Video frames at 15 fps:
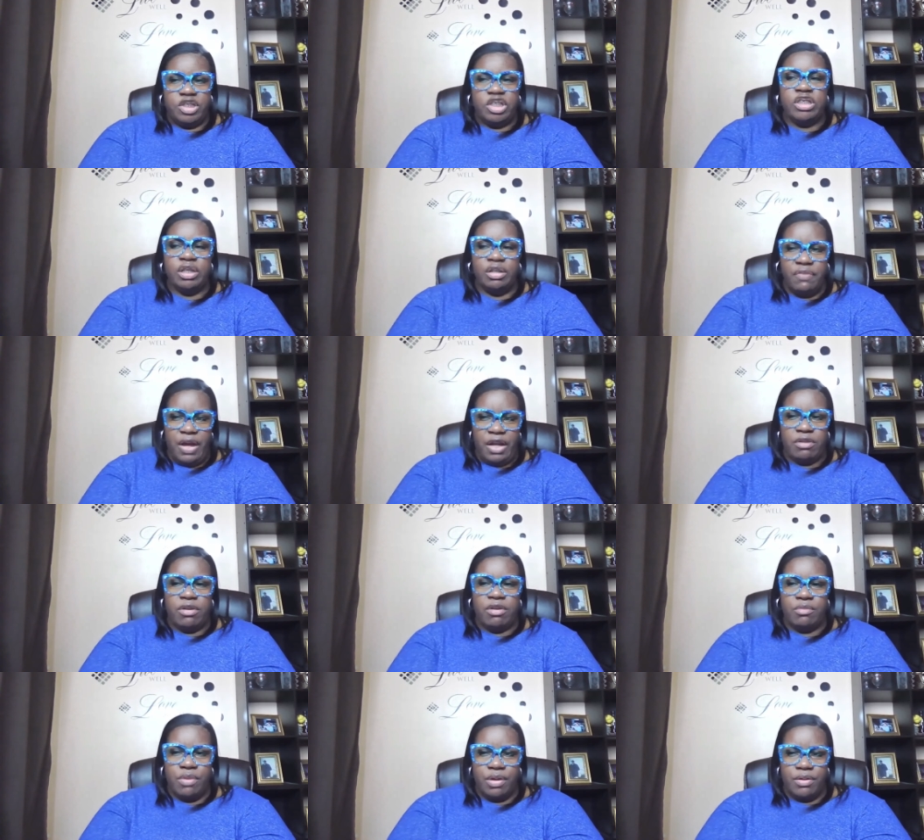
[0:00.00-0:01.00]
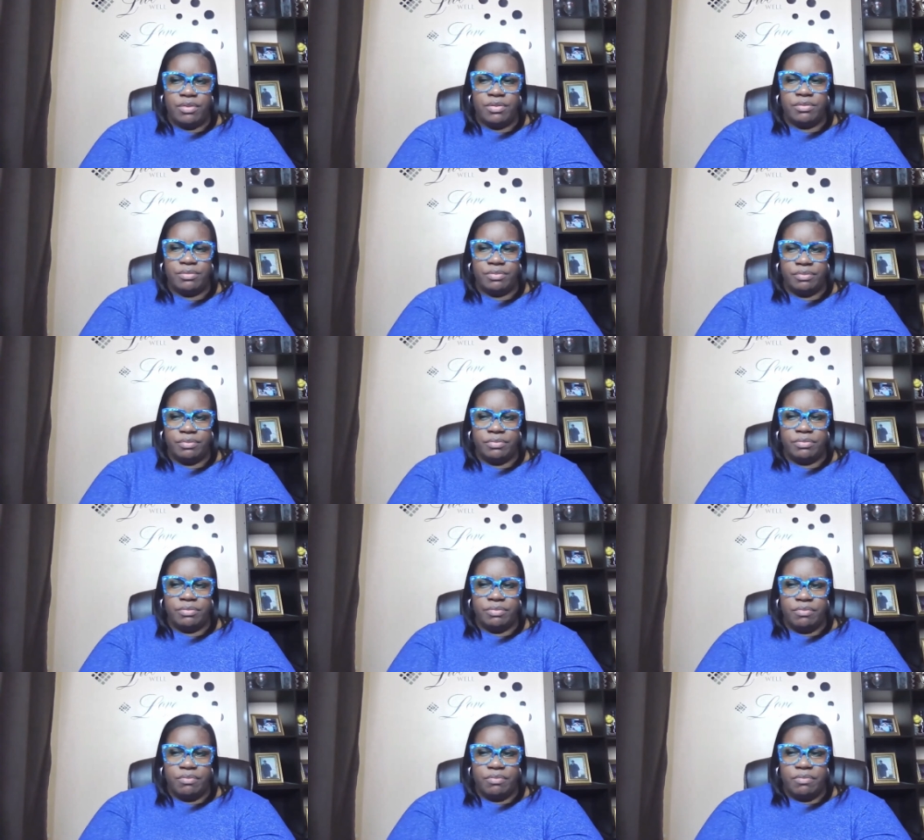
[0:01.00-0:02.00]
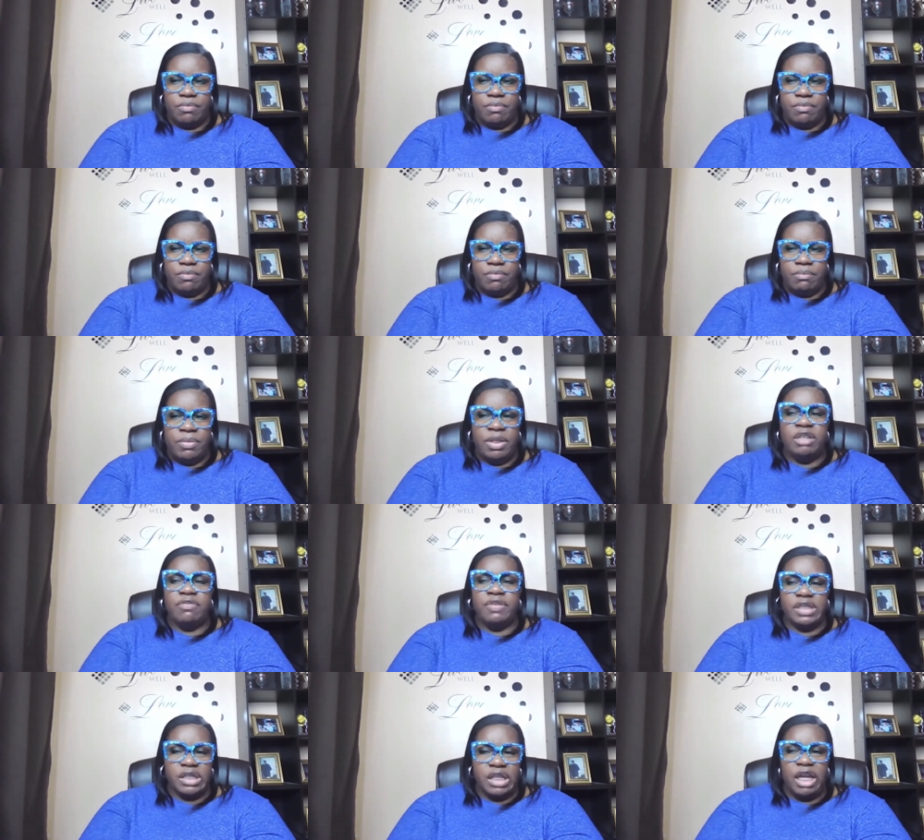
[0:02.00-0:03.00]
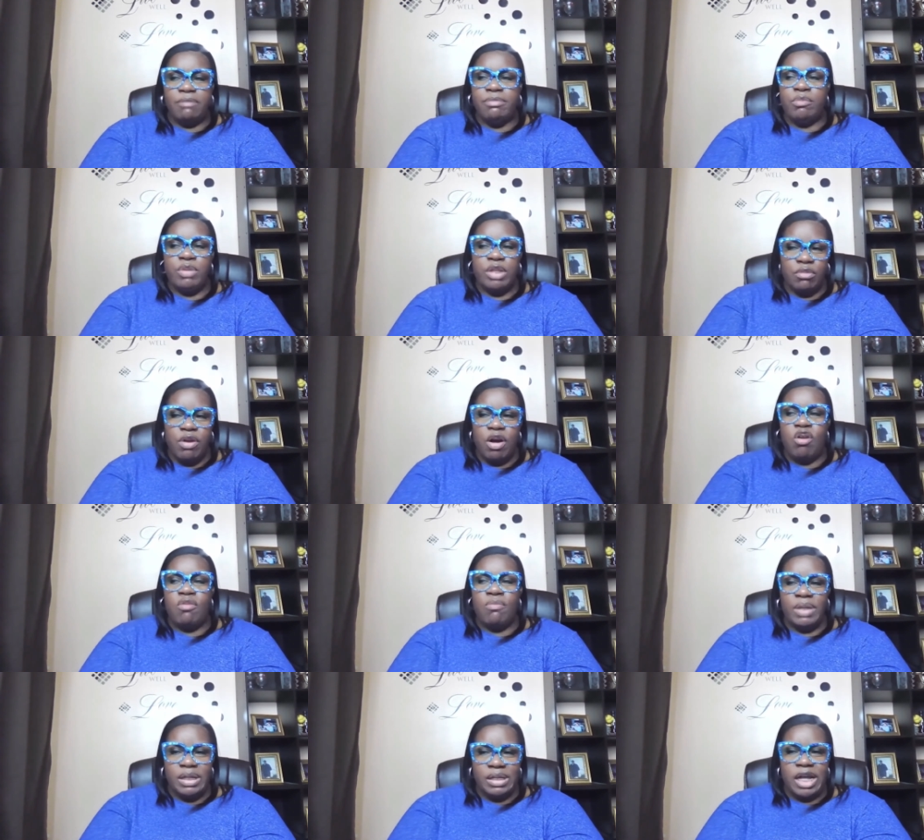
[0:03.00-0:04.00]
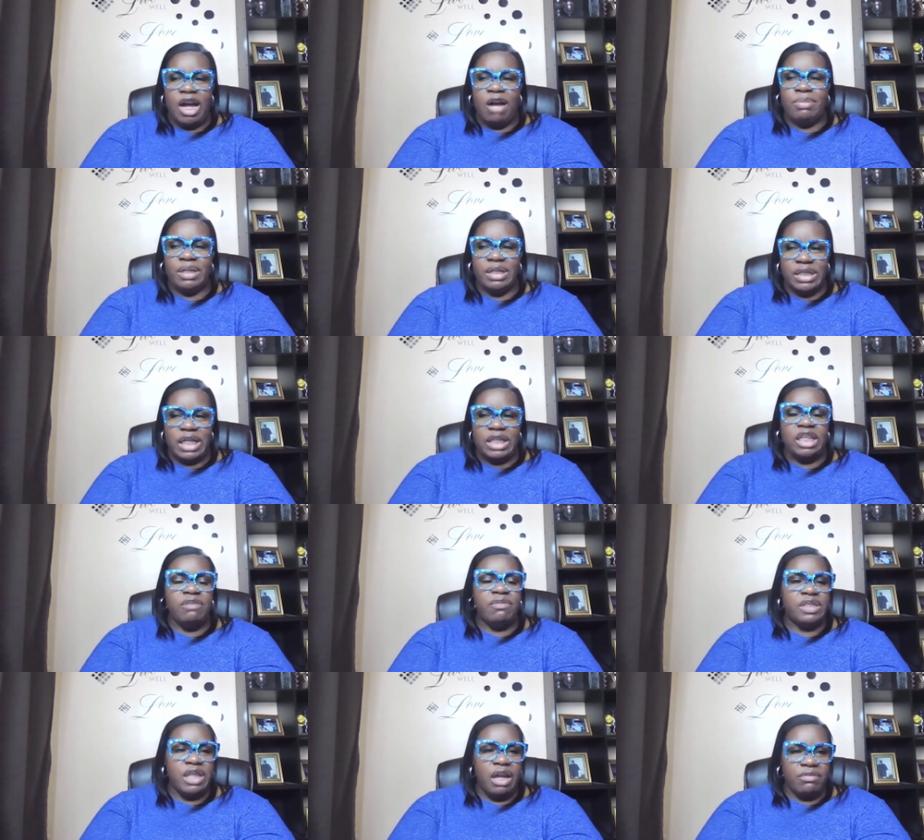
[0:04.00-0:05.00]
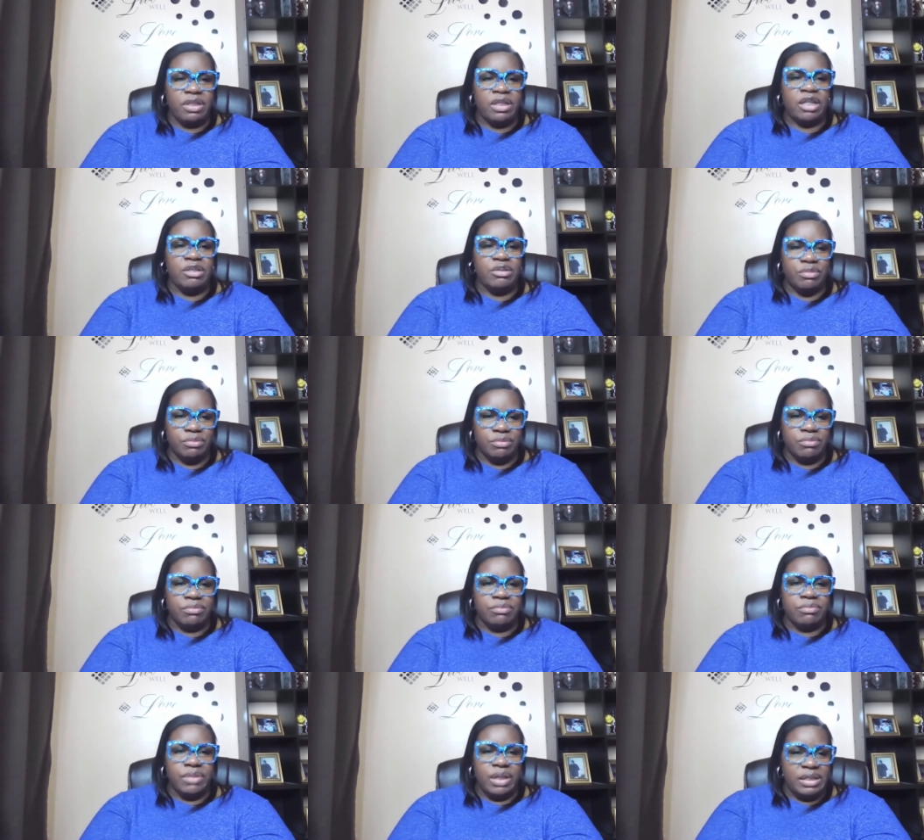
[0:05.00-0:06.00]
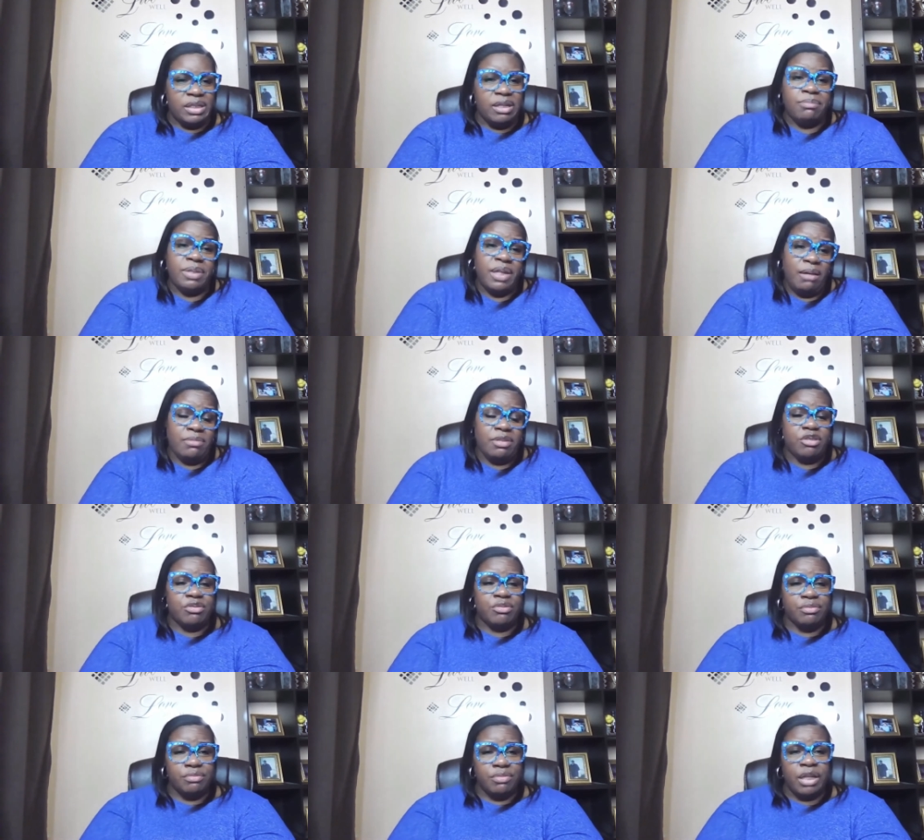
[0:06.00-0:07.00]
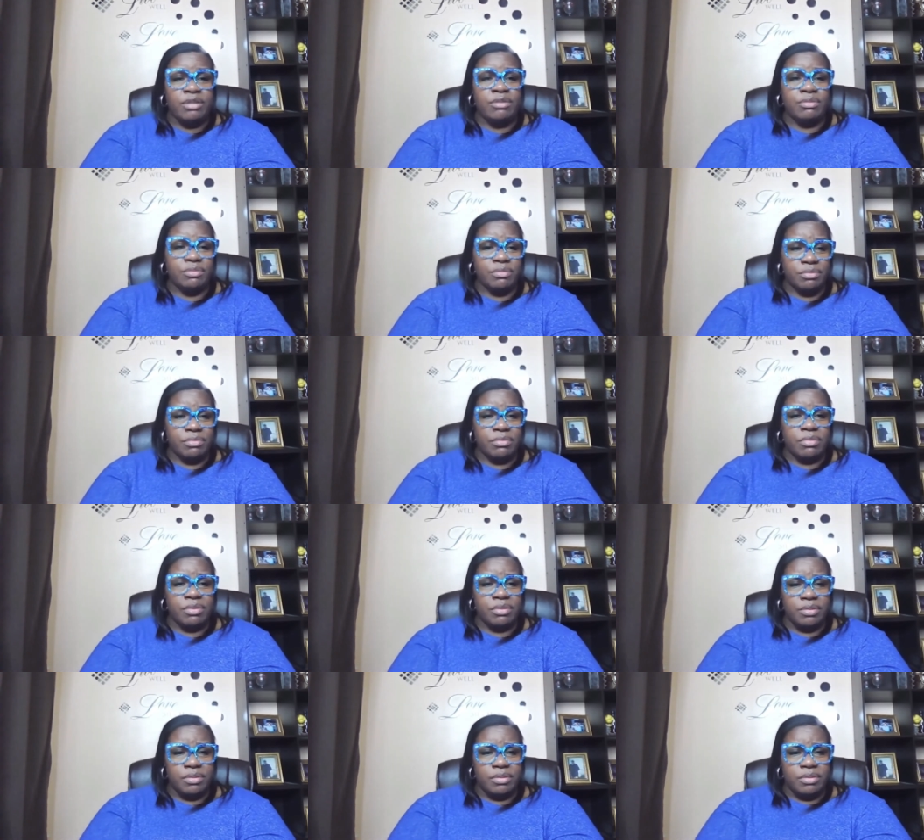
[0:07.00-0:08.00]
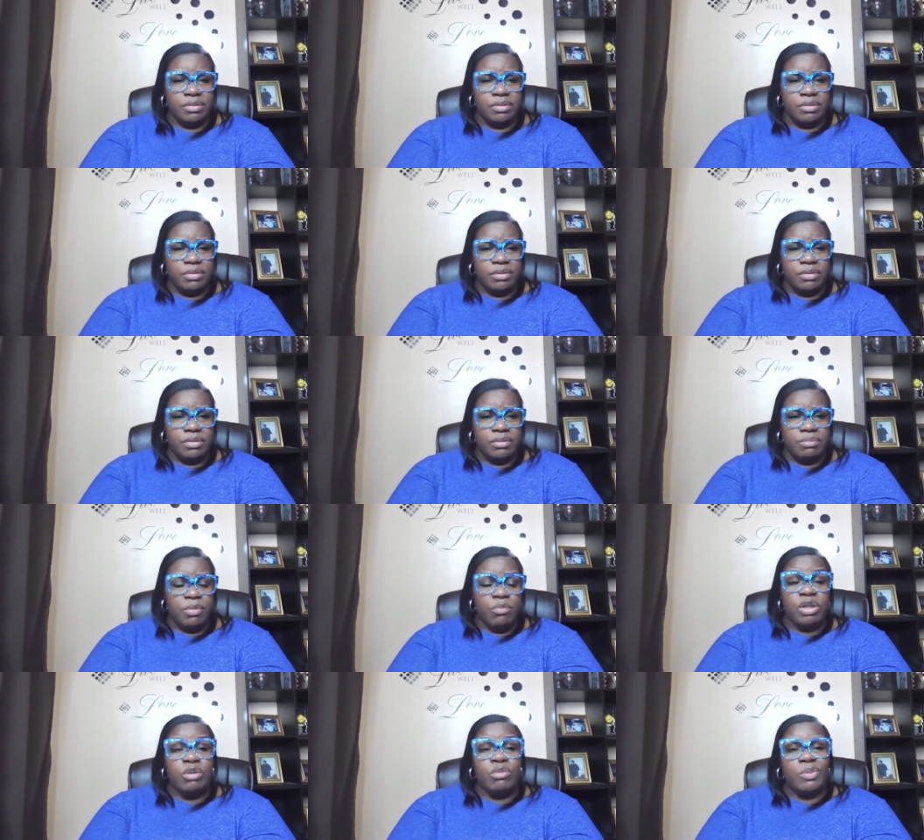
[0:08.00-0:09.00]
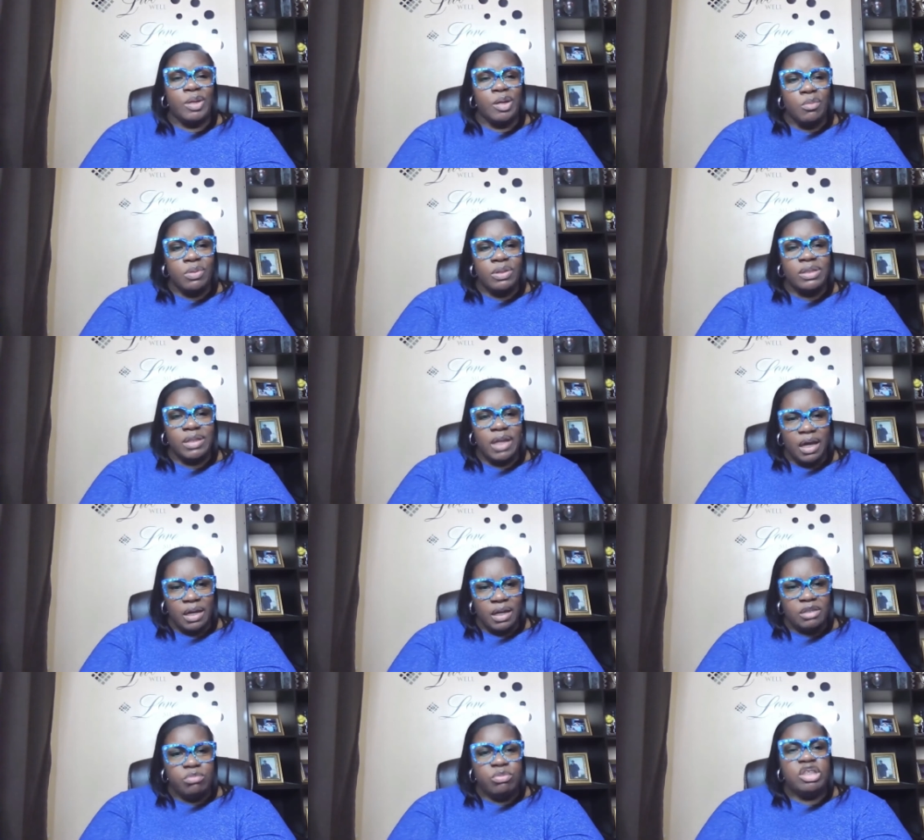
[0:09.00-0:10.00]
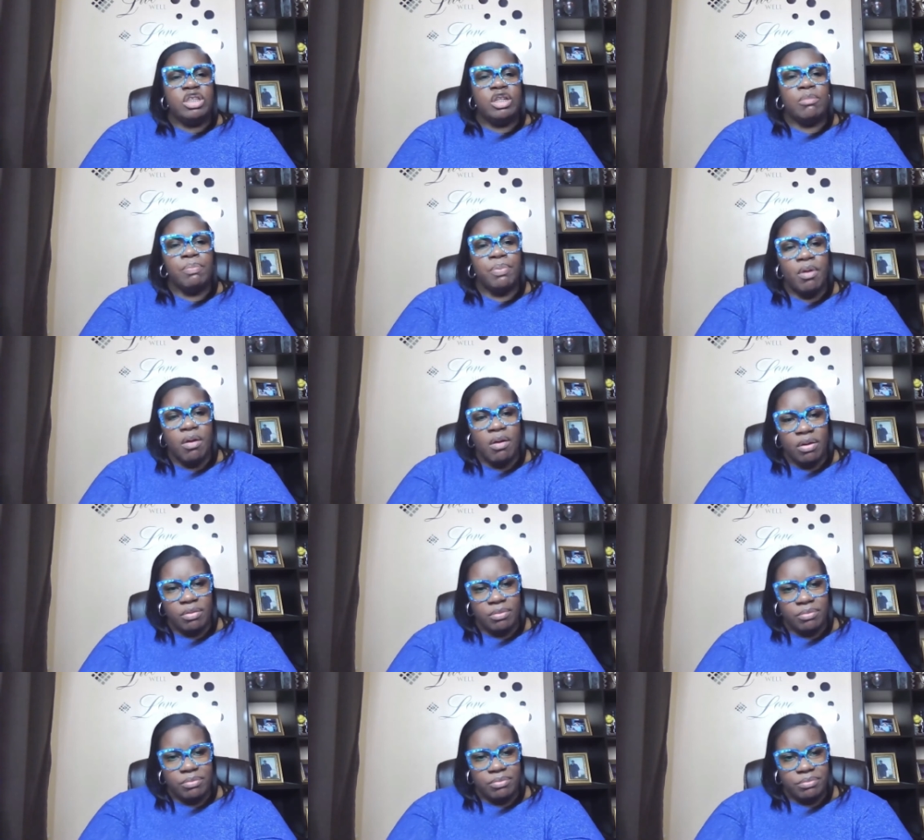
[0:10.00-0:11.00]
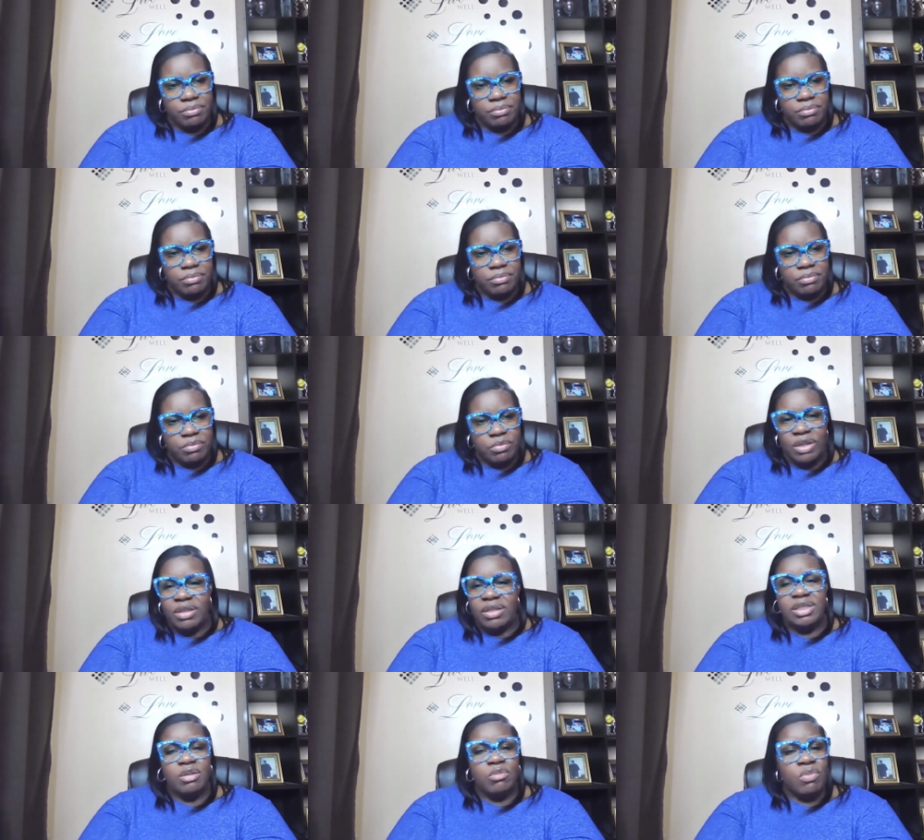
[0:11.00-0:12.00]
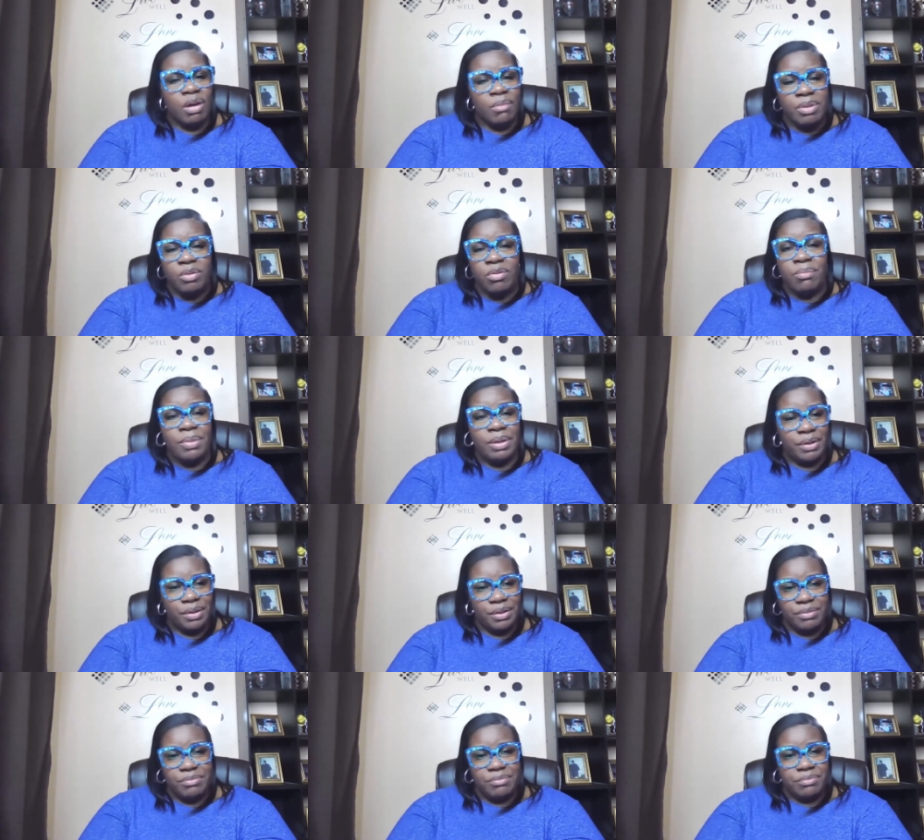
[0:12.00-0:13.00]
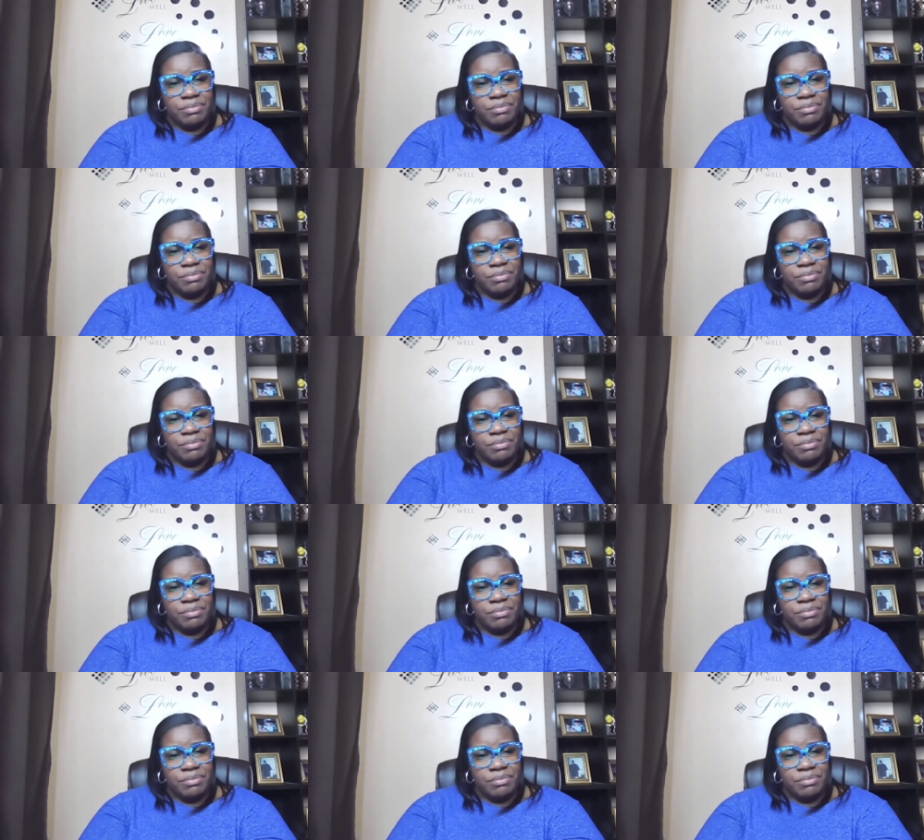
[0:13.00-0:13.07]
She should have honored her word. Many of us claim that we don't hold men down because they leave us after they do. And sometimes it's true, they do. But when a real one stays, we should applaud them, whether it's a woman or a man.